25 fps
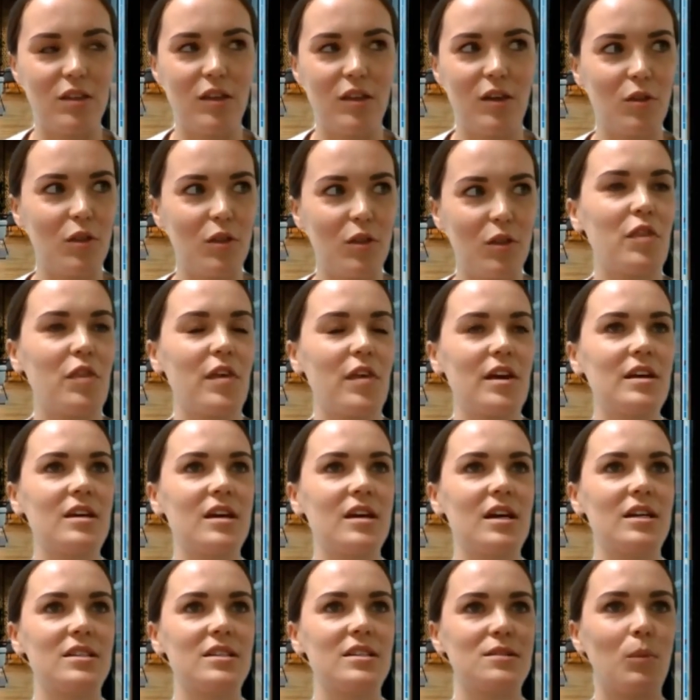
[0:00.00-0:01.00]
The other
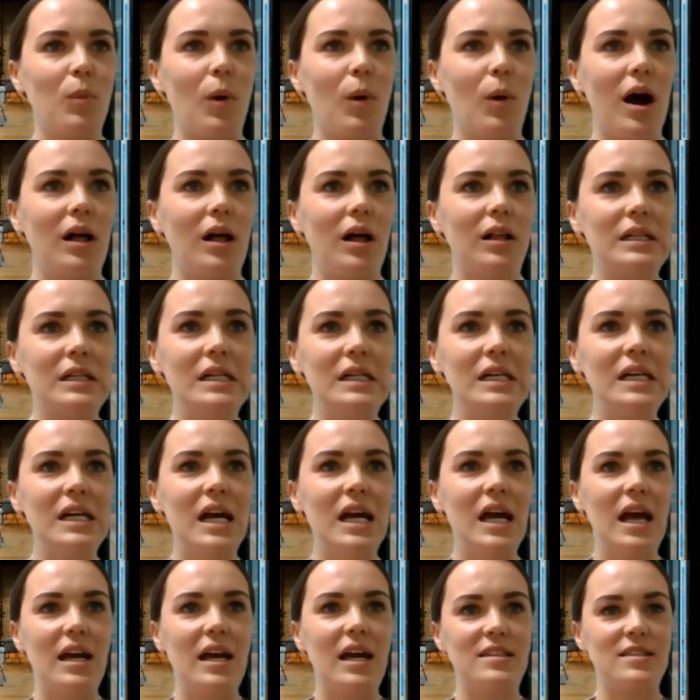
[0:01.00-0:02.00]
thing as well
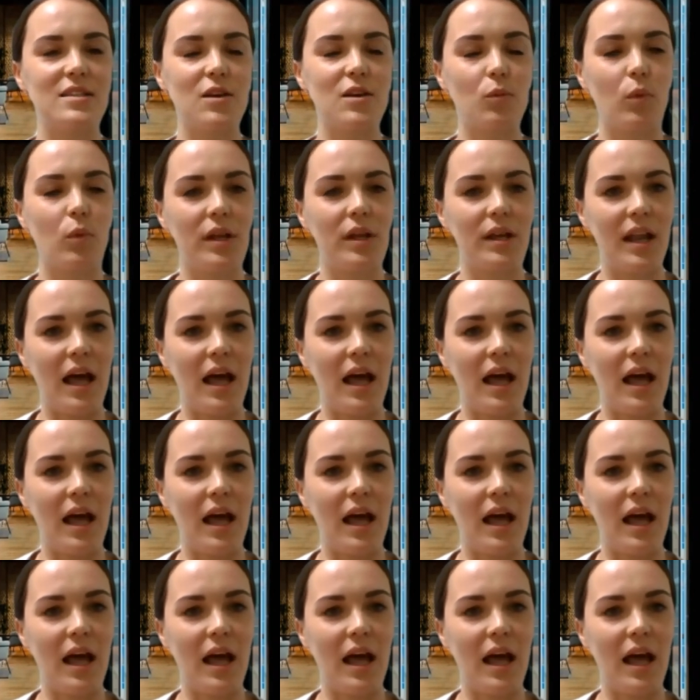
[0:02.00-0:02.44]
is that we